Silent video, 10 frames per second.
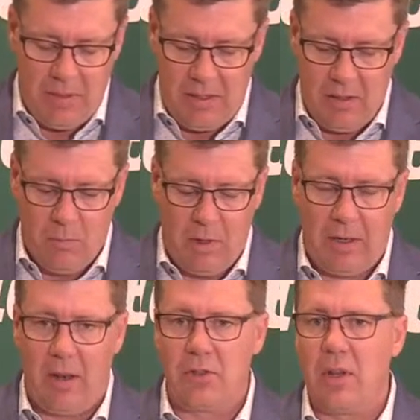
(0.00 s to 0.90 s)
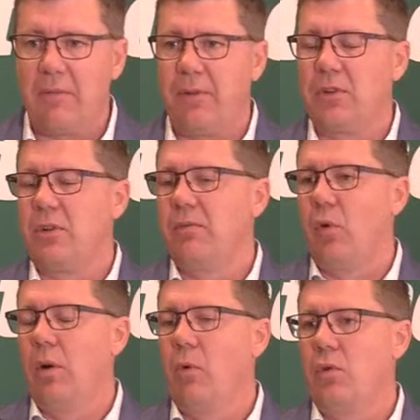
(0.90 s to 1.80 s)
be near one another. So that first and
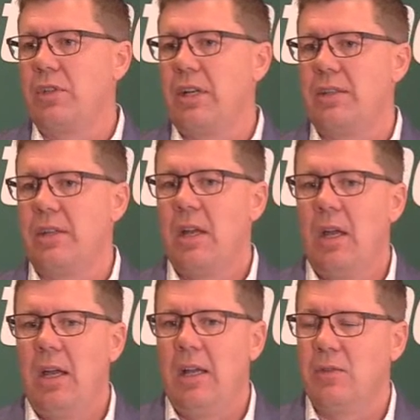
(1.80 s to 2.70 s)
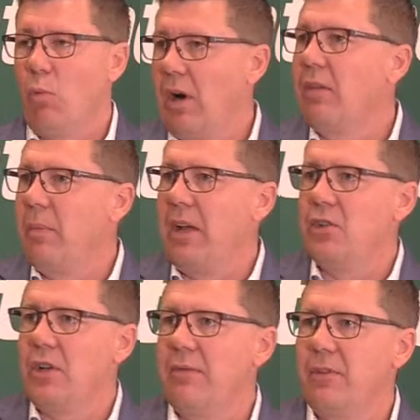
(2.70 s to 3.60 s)
foremost is one of the
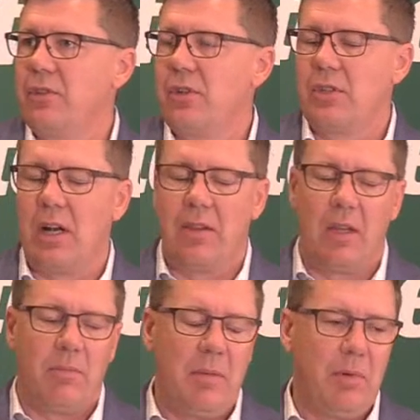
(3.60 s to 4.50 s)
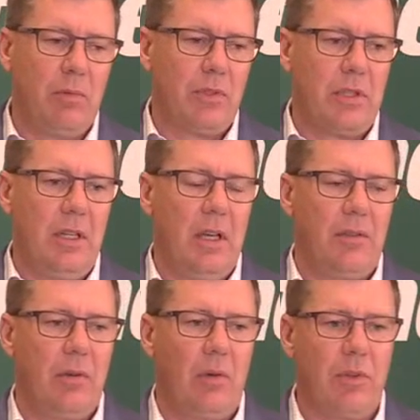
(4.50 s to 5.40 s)
major differences that I think people will see
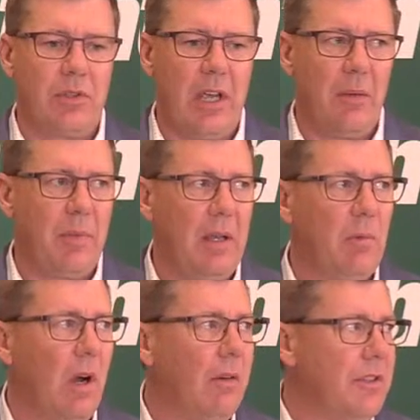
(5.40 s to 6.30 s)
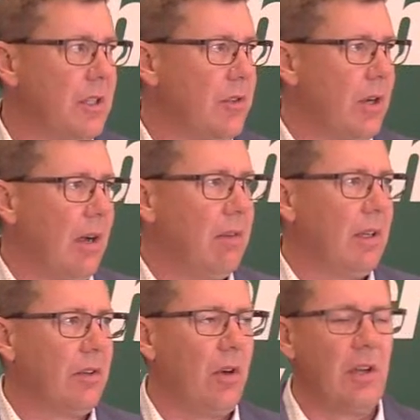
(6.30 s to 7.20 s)
throughout this campaign. We're obviously
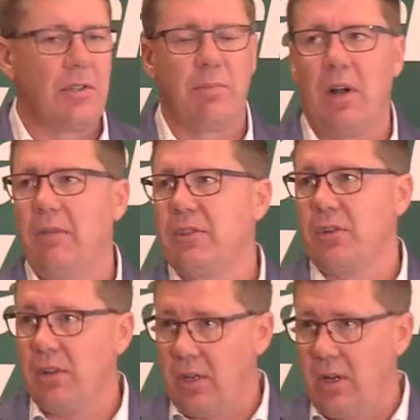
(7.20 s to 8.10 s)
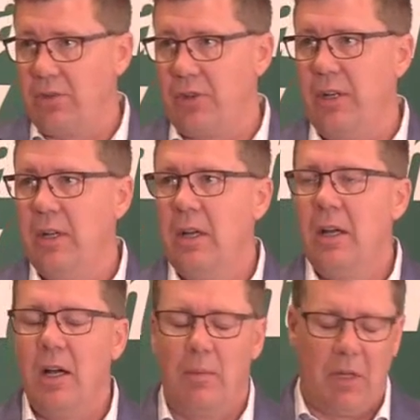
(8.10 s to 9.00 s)
traveling across the province, not the country,
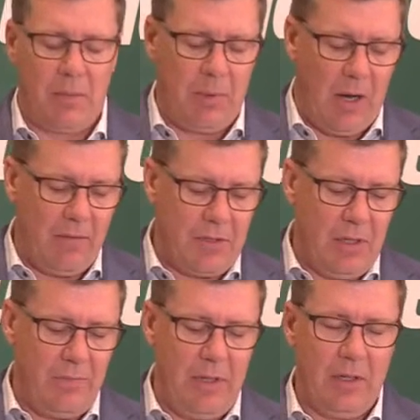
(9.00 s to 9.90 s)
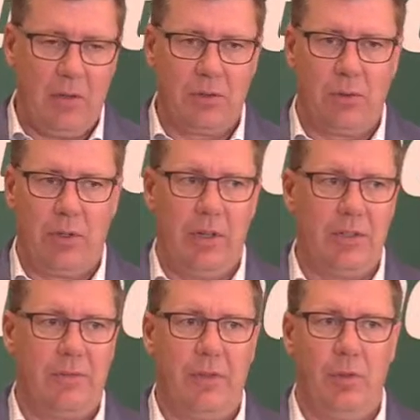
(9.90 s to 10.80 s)
but the province in a vehicle. So there
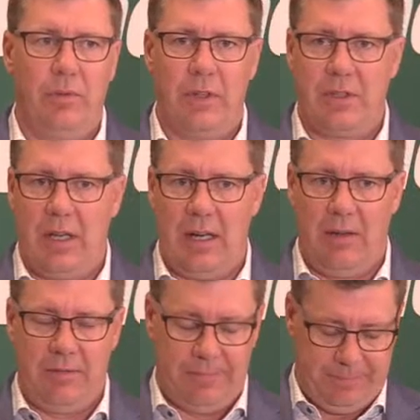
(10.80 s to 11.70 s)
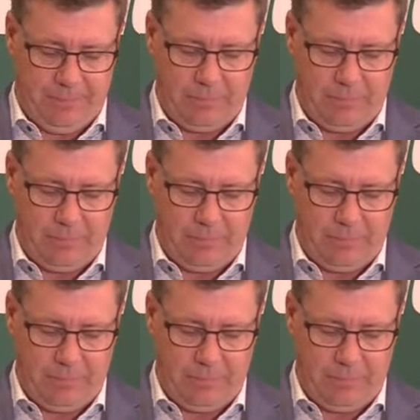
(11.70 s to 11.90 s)
is a few of us that have